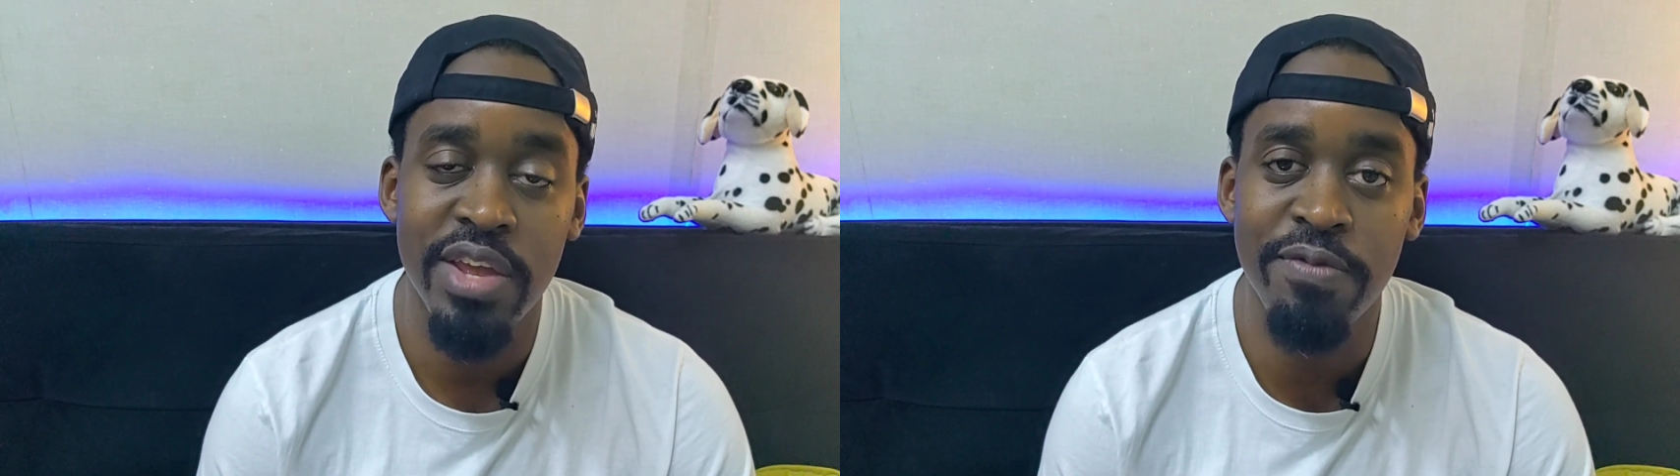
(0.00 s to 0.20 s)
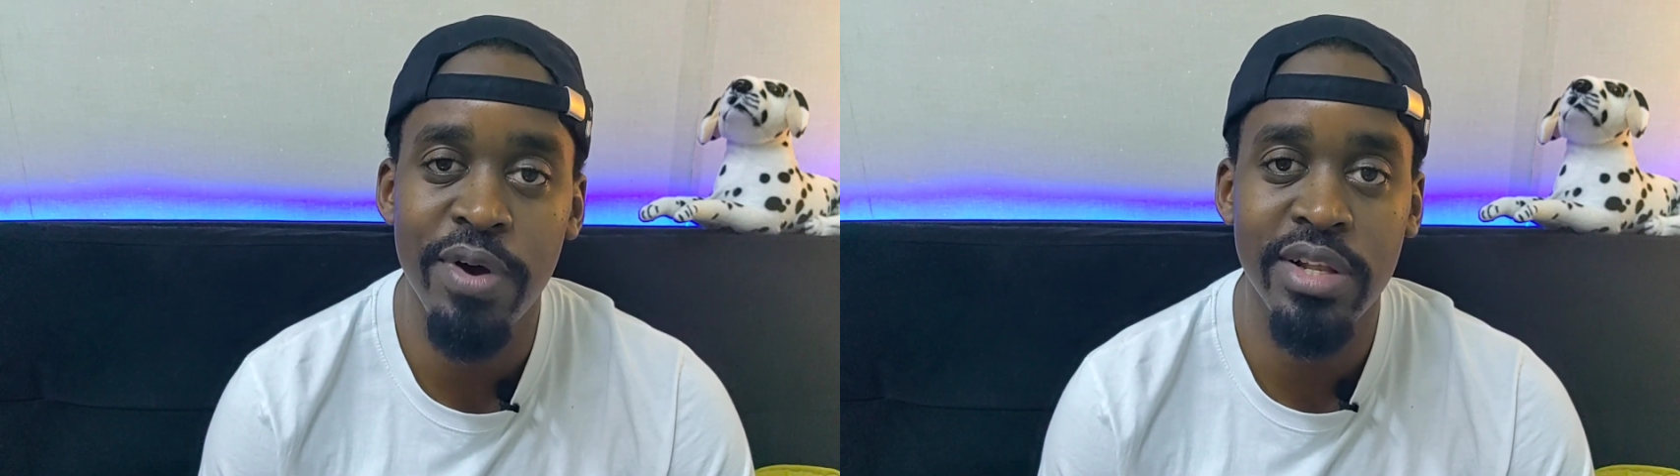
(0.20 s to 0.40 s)

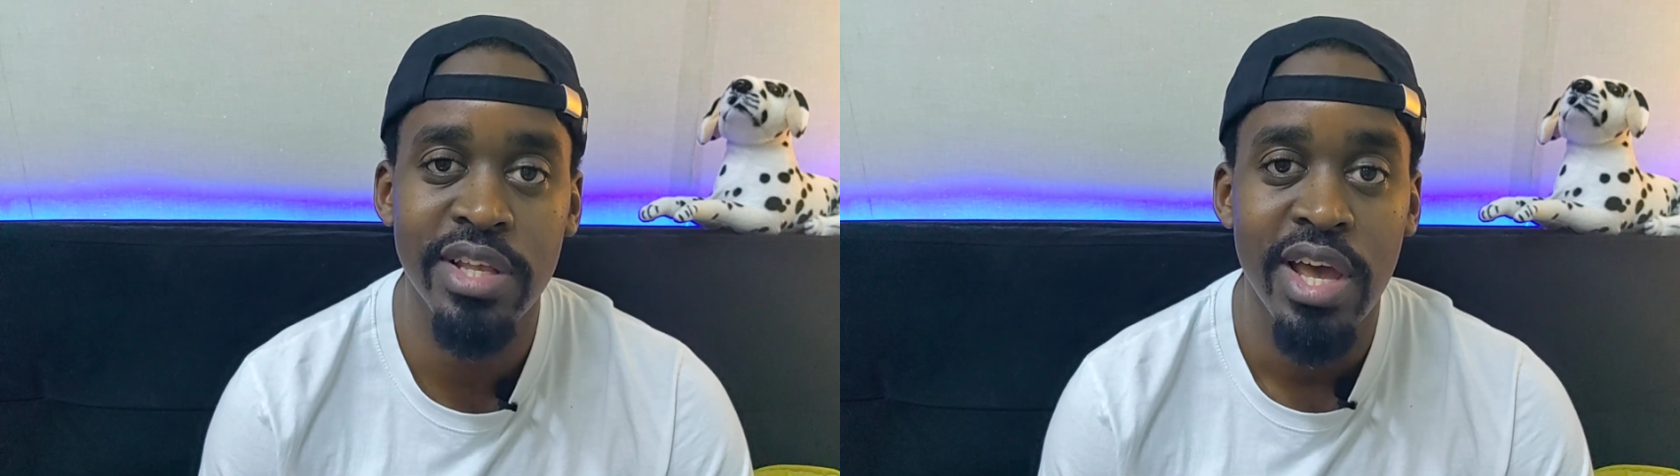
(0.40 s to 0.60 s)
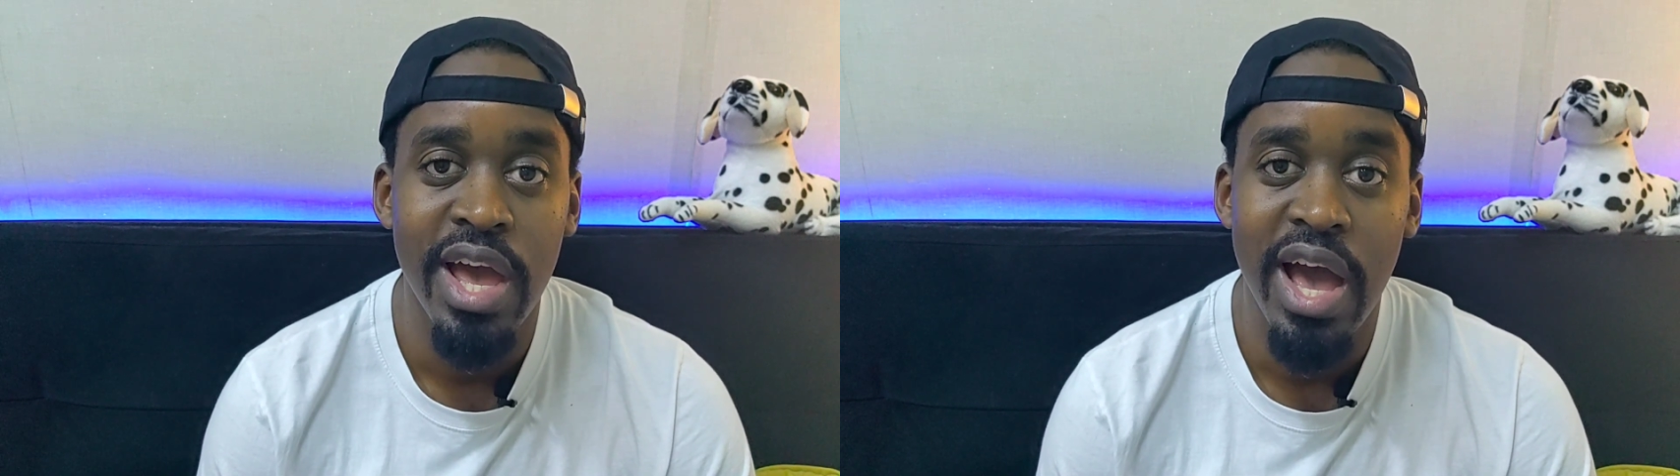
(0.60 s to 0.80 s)
In
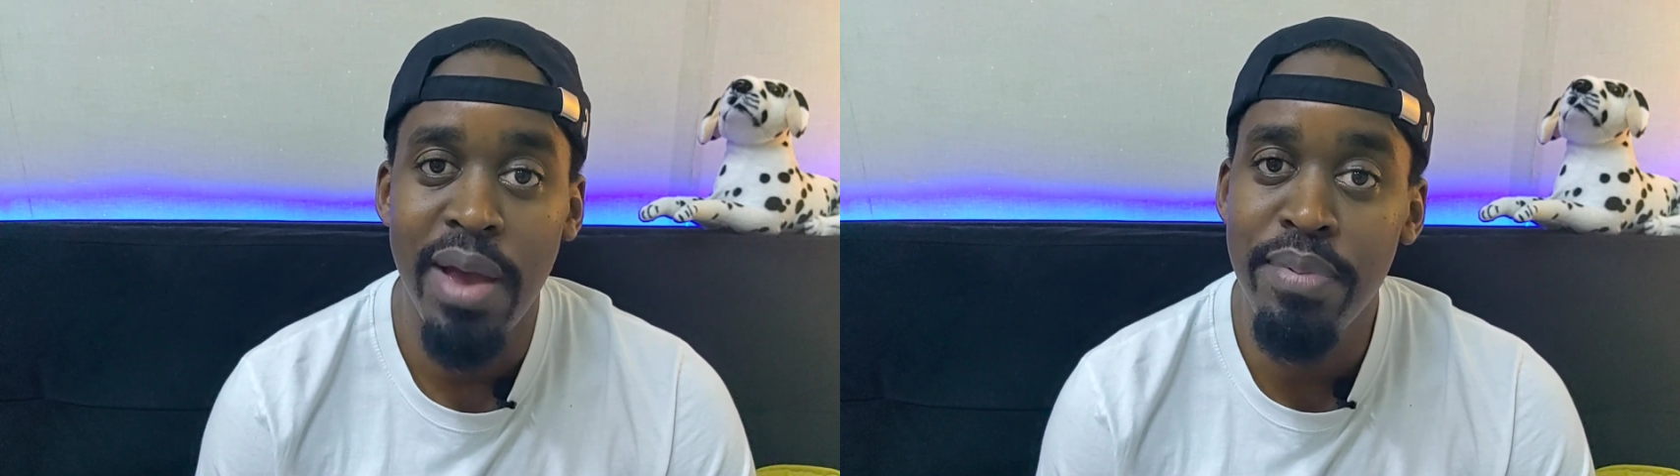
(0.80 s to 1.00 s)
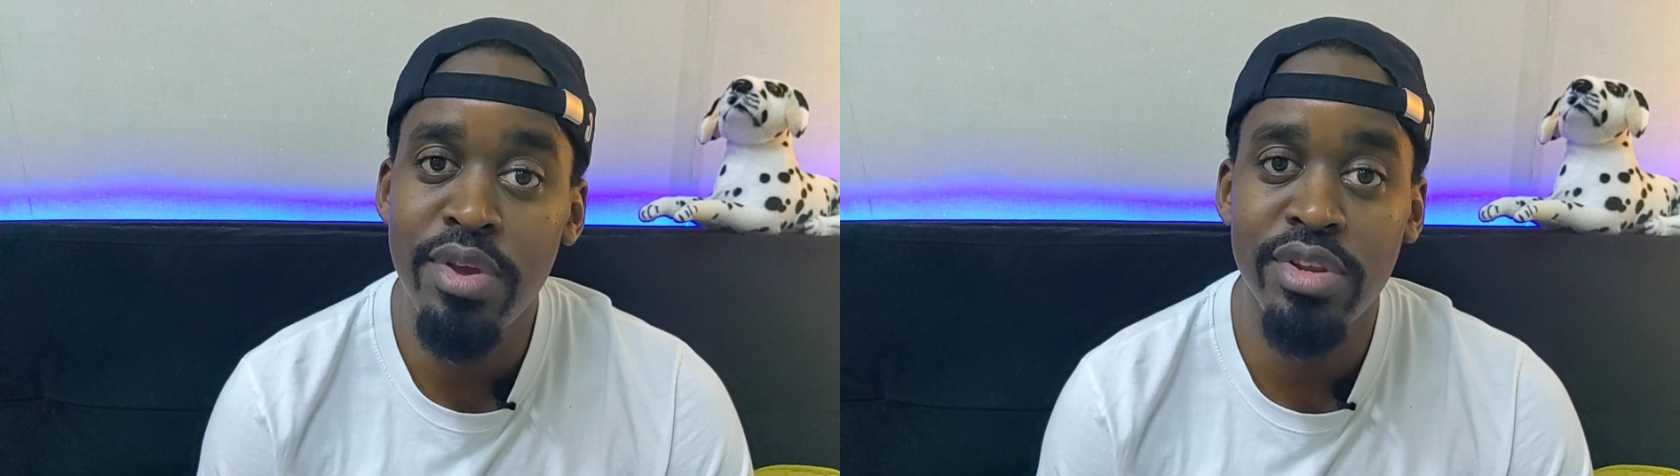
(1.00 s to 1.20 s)
fact,
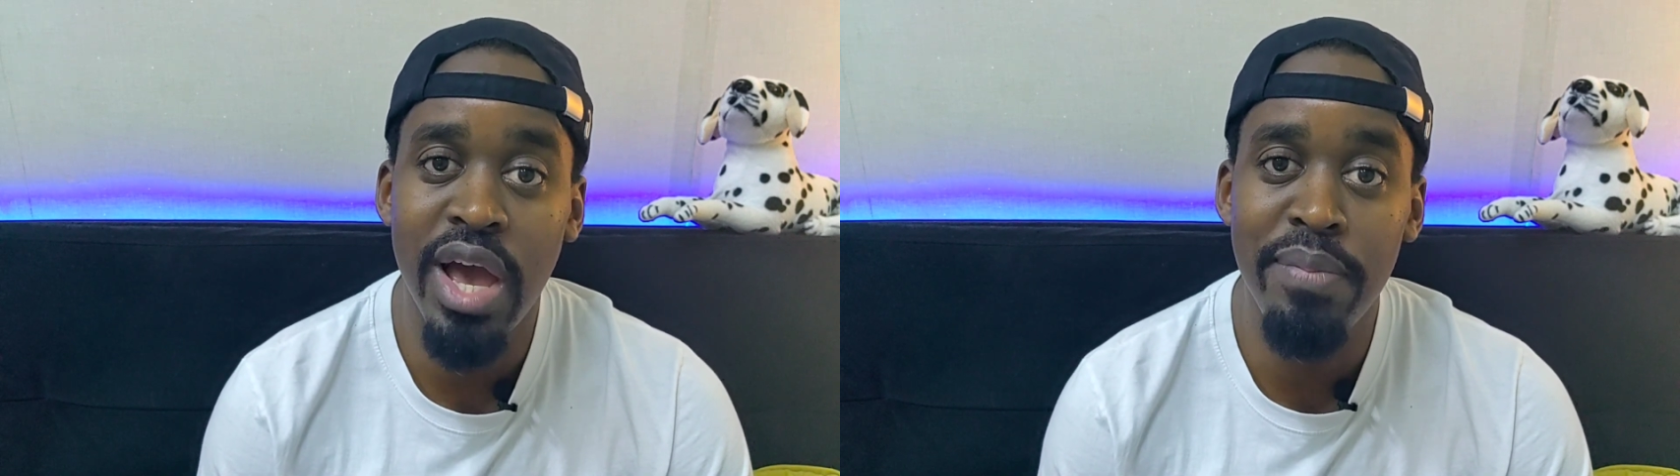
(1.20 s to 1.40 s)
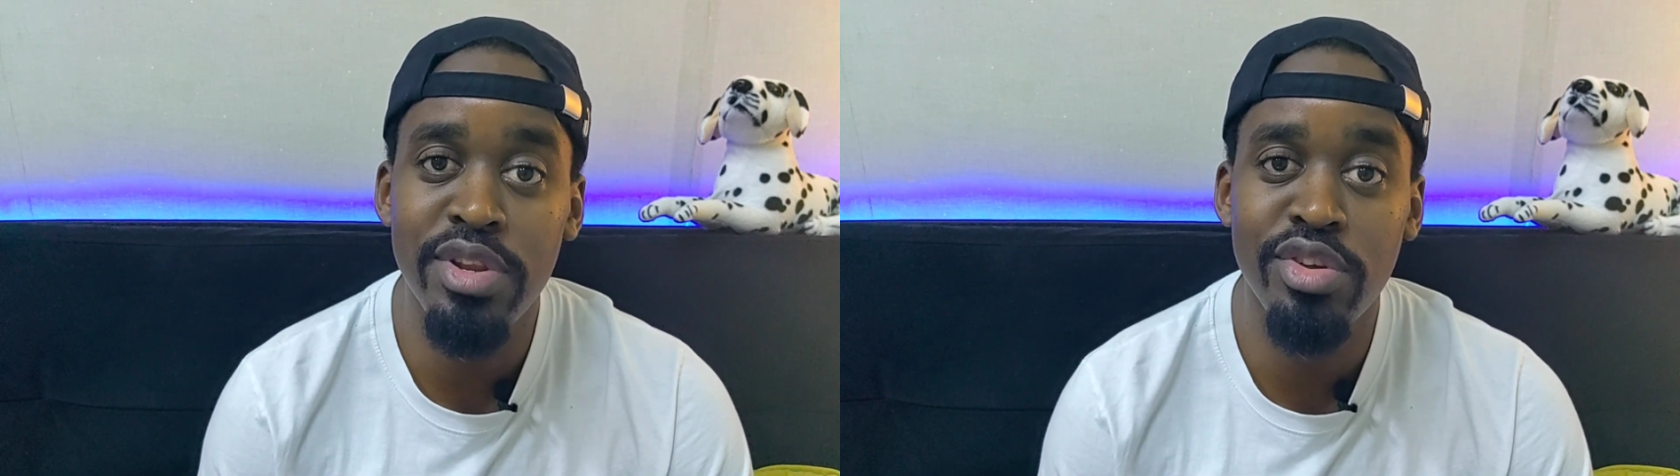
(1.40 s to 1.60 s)
I've
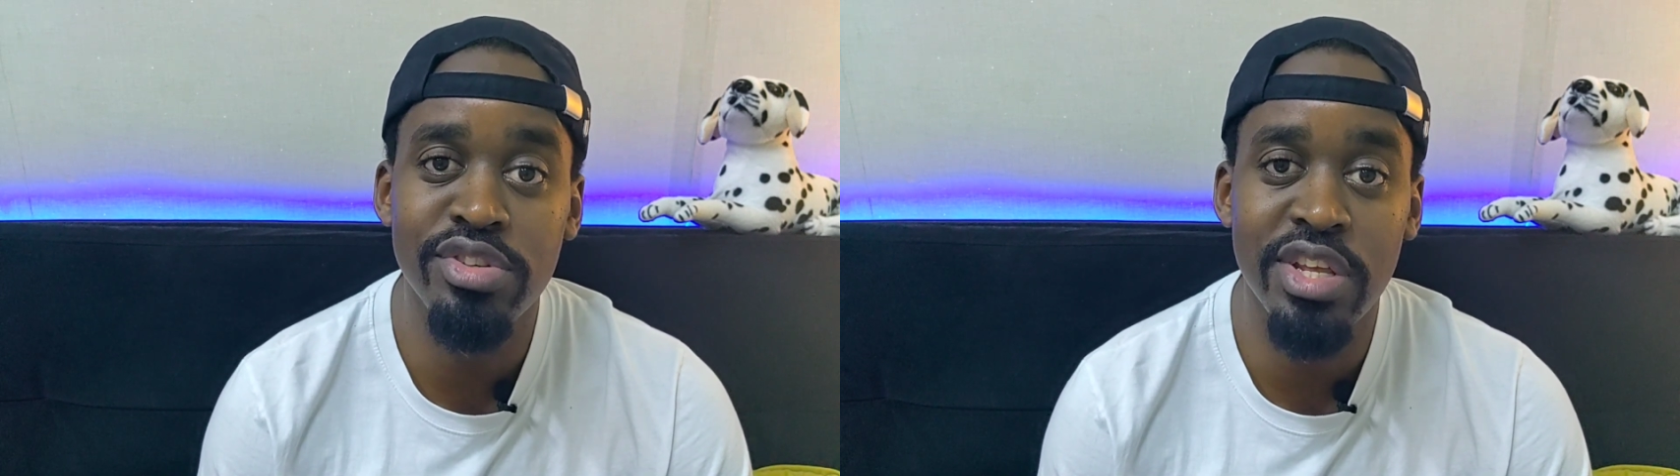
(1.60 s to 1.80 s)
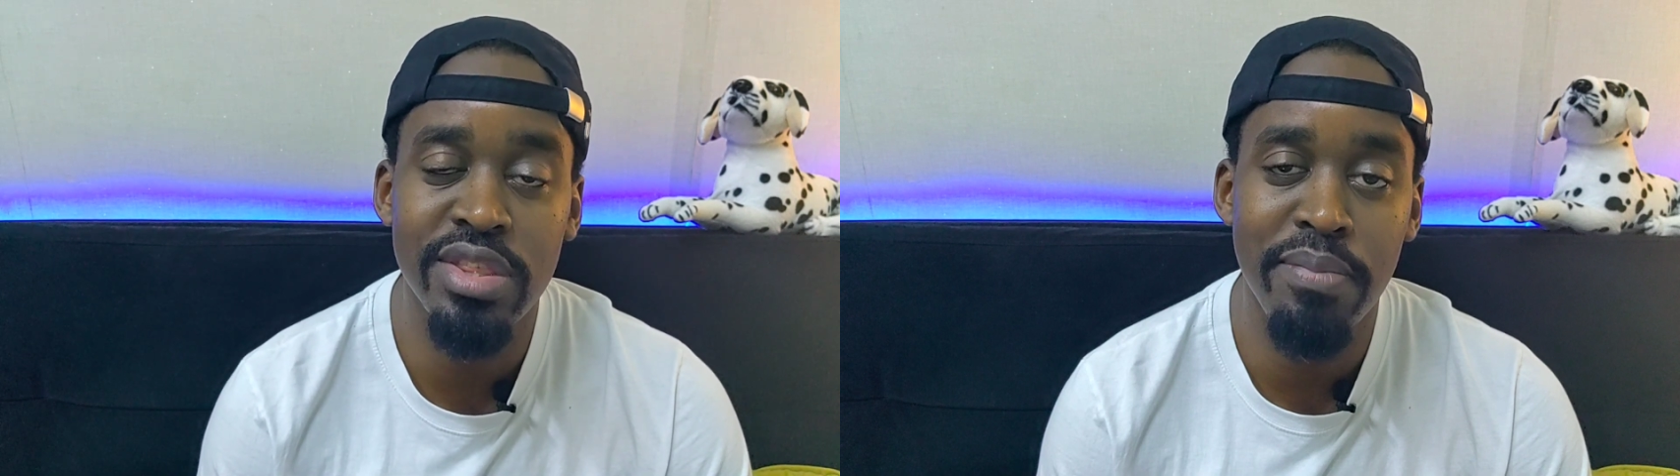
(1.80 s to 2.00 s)
been using